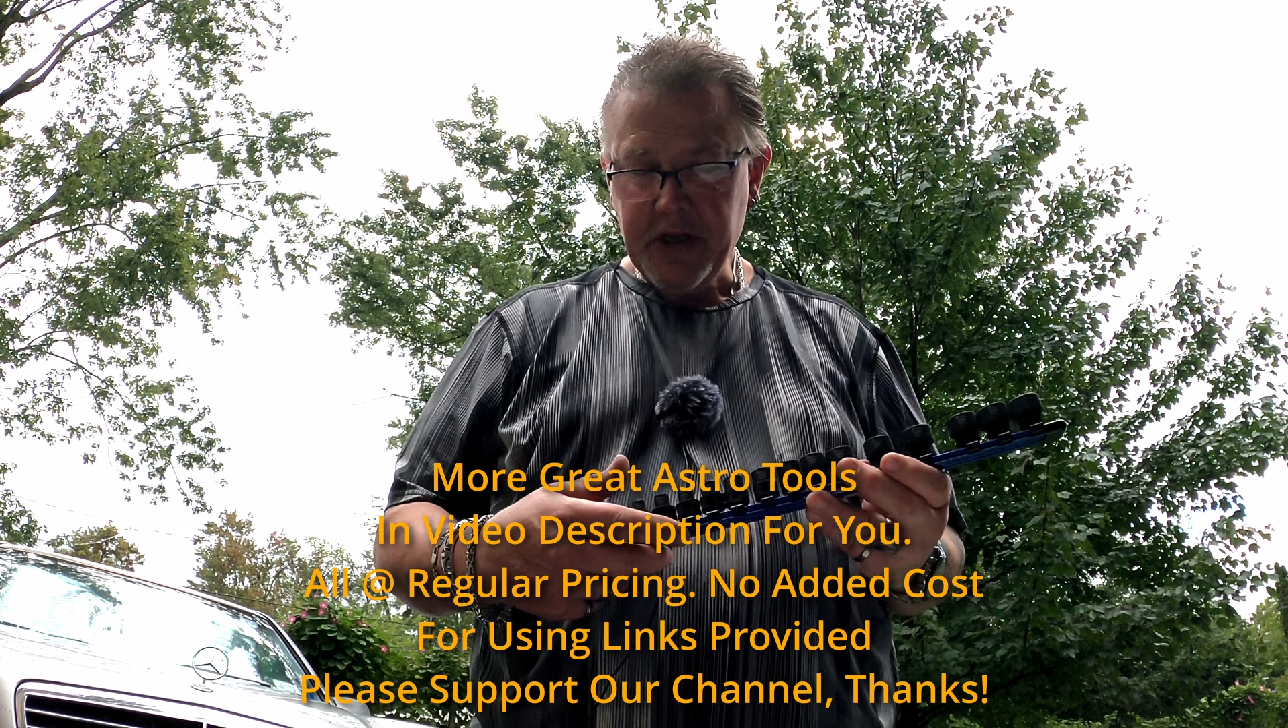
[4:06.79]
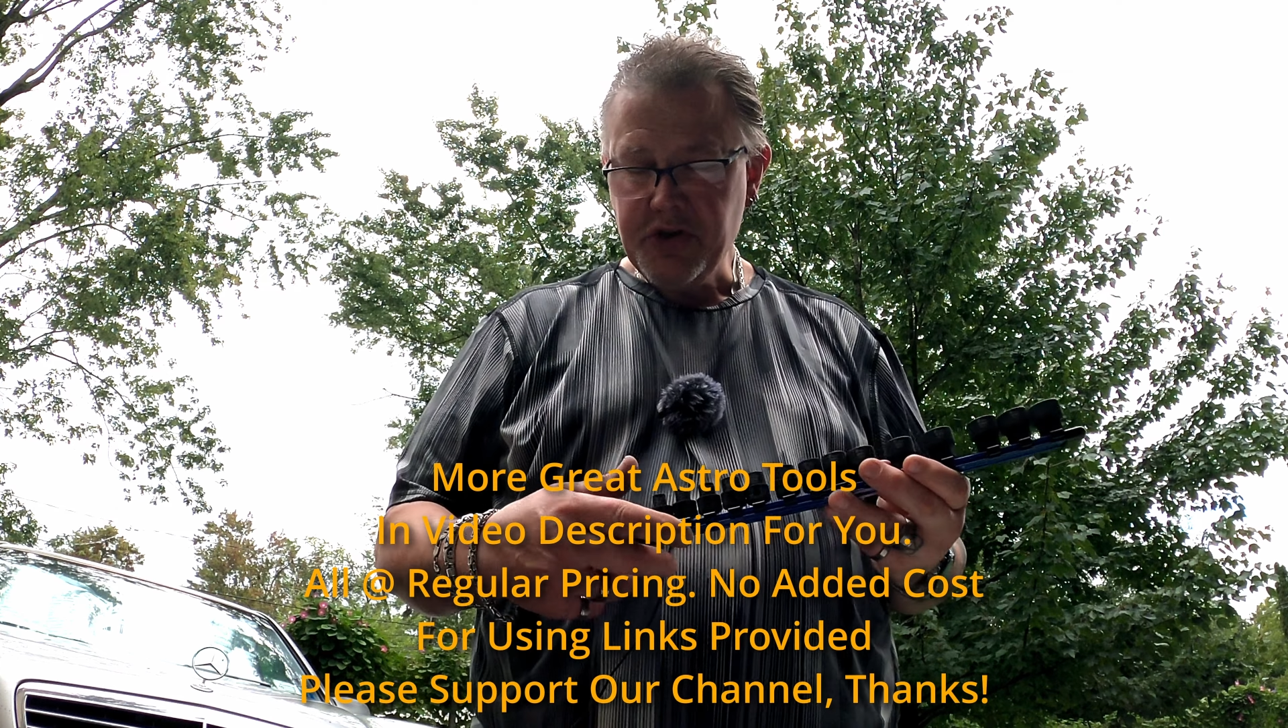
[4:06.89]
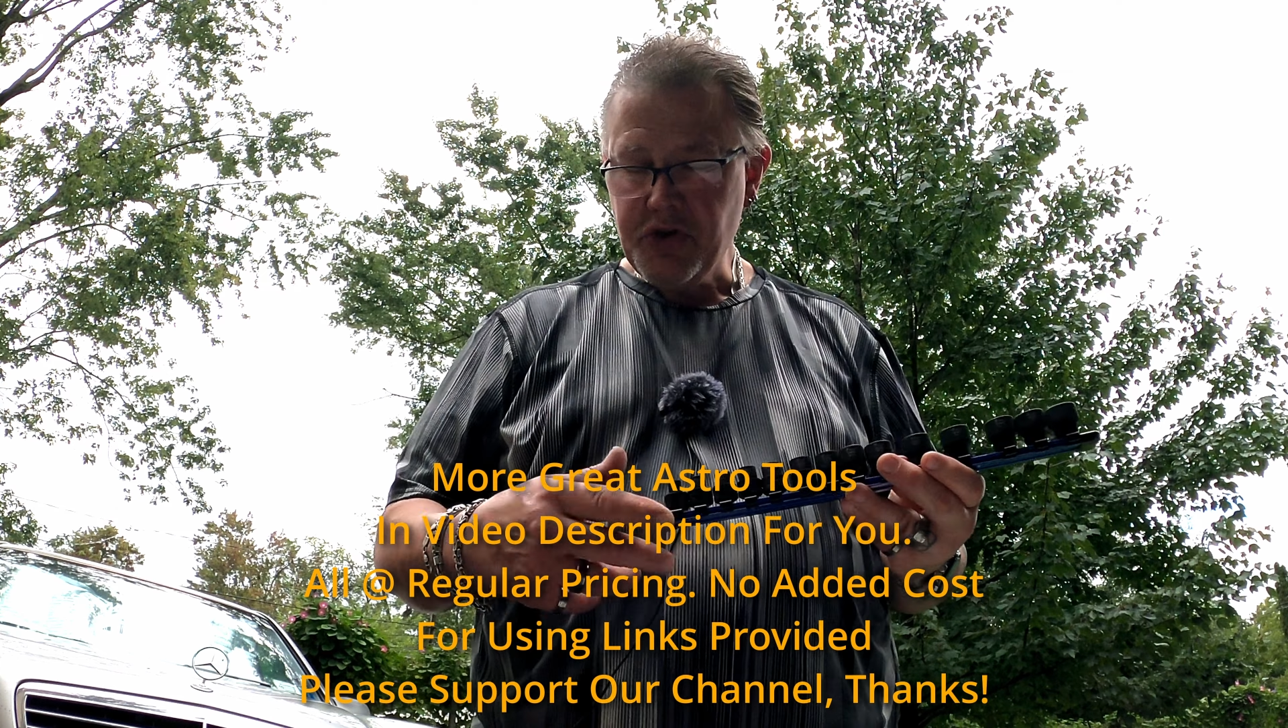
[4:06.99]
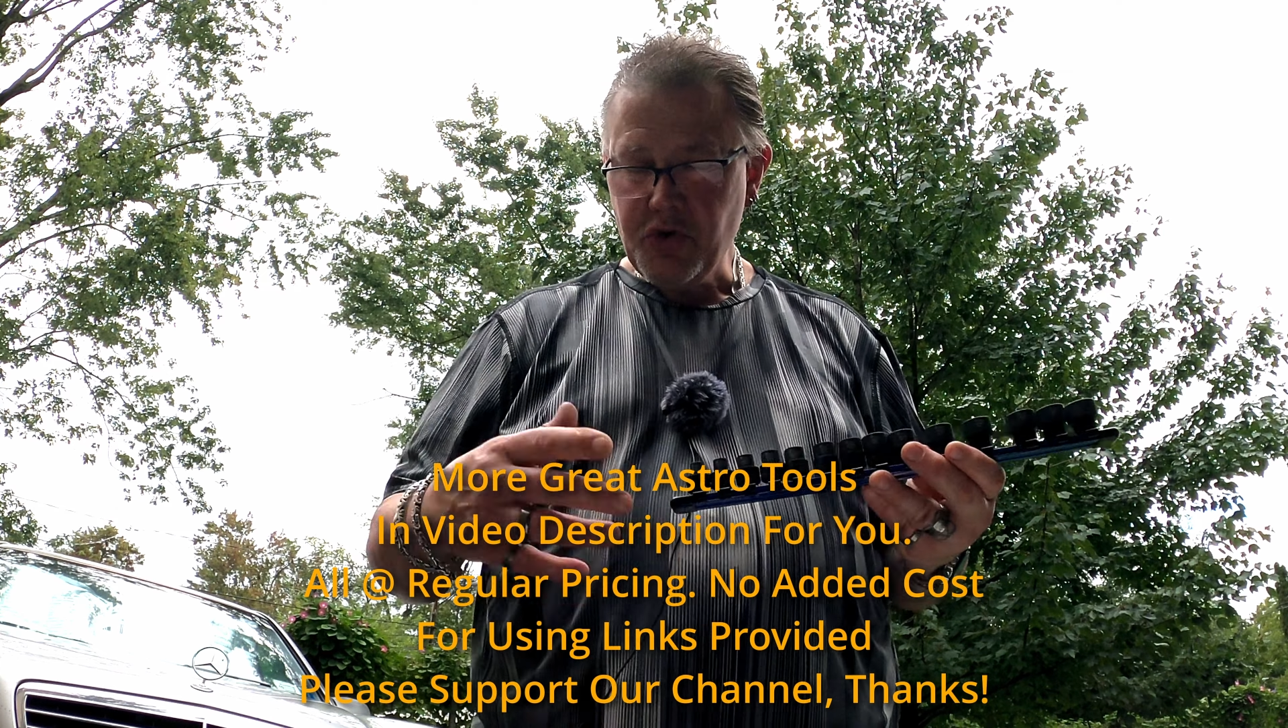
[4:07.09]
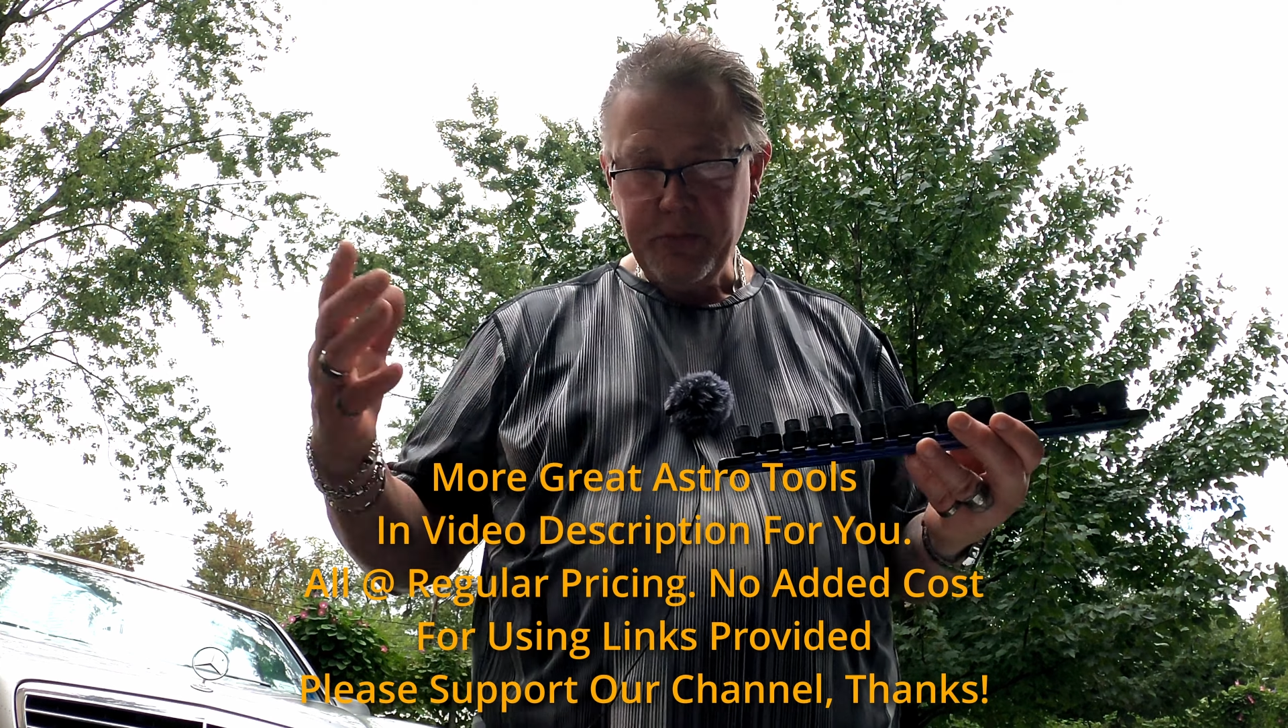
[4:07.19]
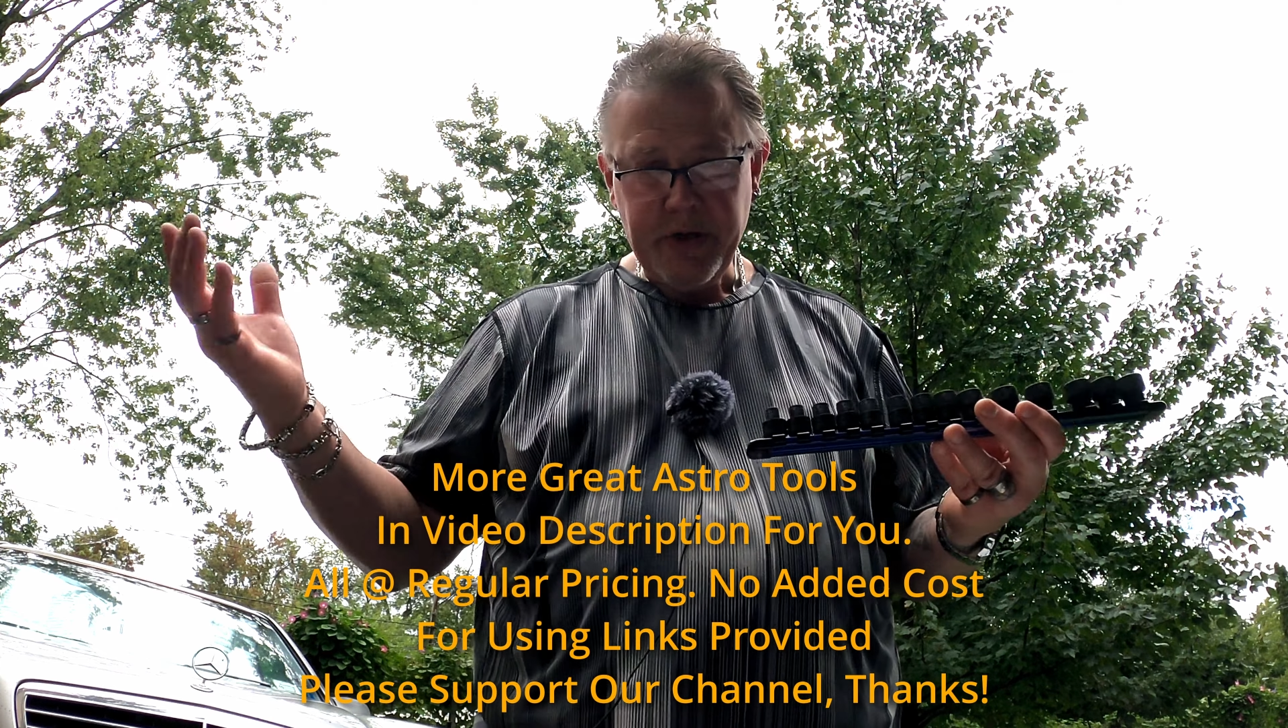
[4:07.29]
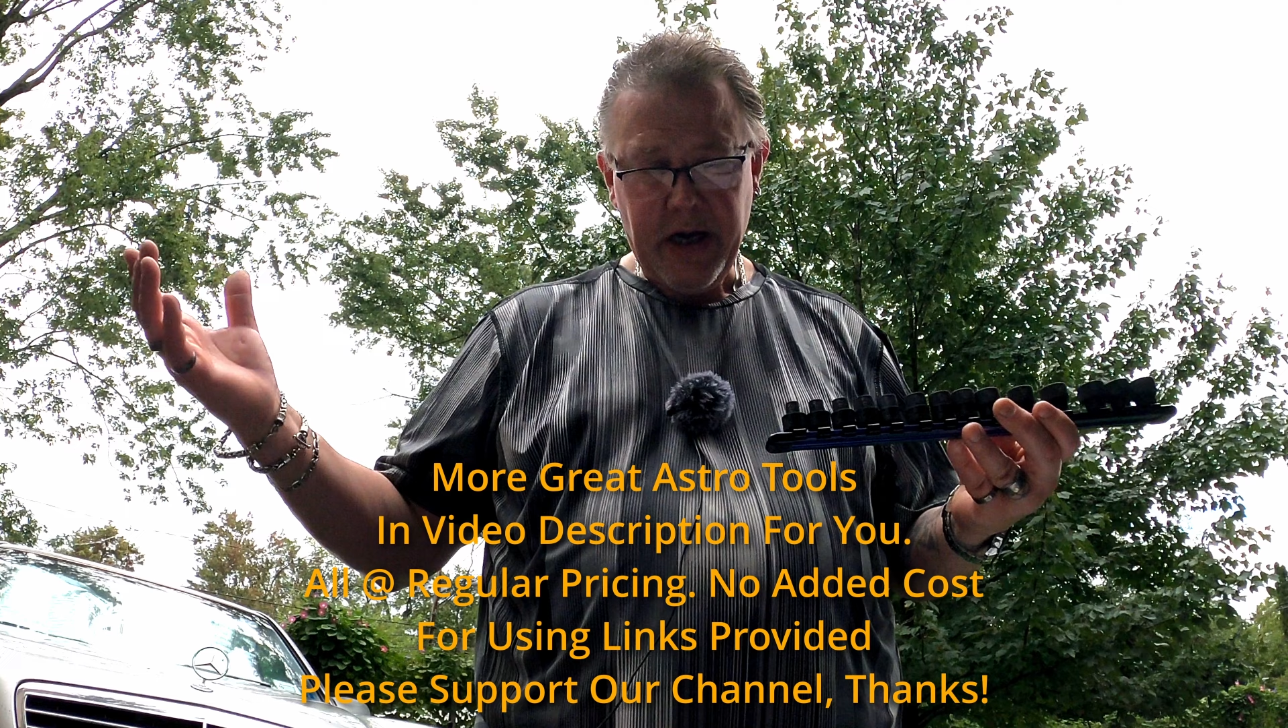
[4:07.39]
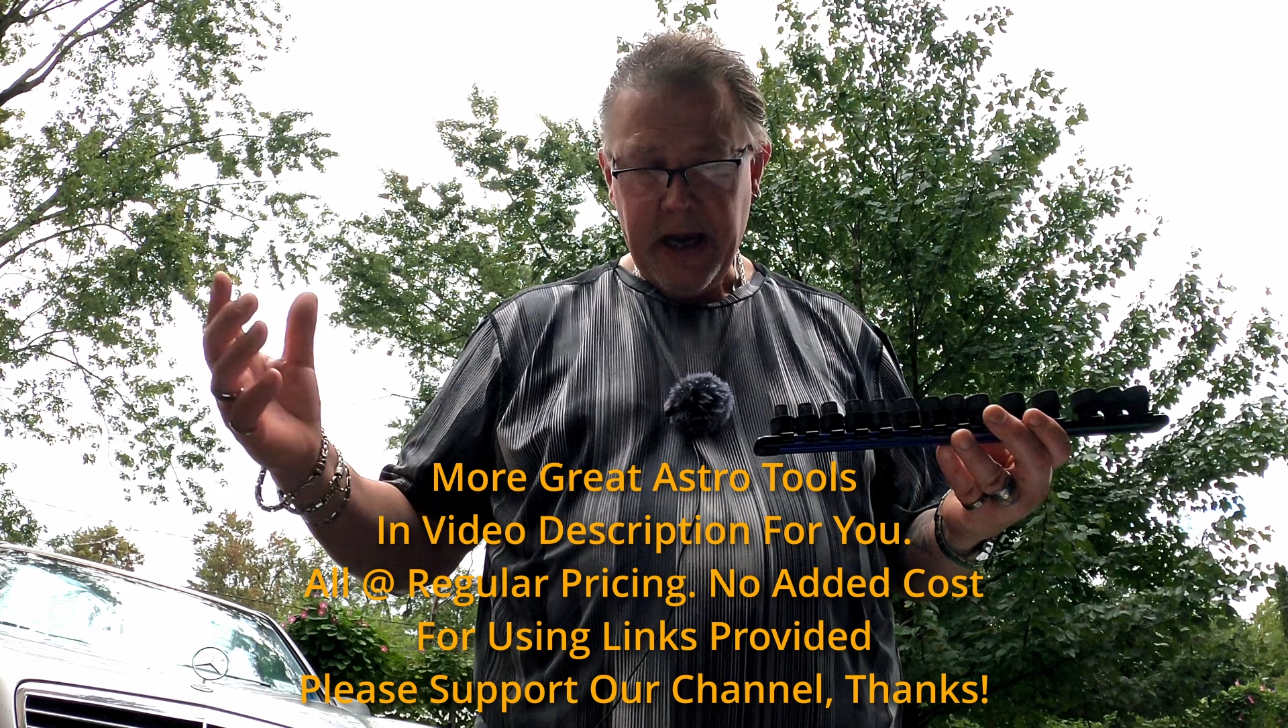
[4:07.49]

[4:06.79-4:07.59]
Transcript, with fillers: consumer.